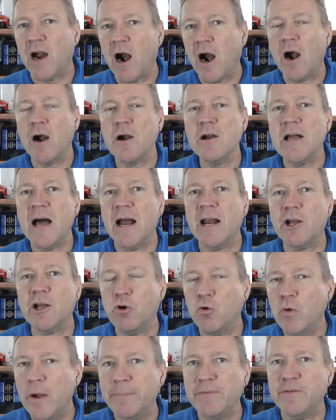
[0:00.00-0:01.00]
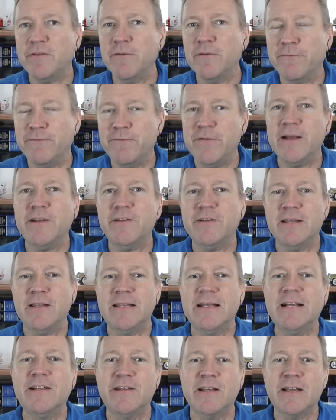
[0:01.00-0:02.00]
are not equipped to fix the
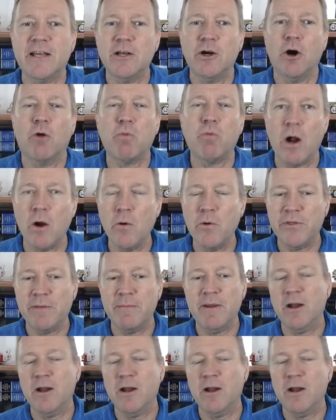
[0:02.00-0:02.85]
things that can go wrong with it.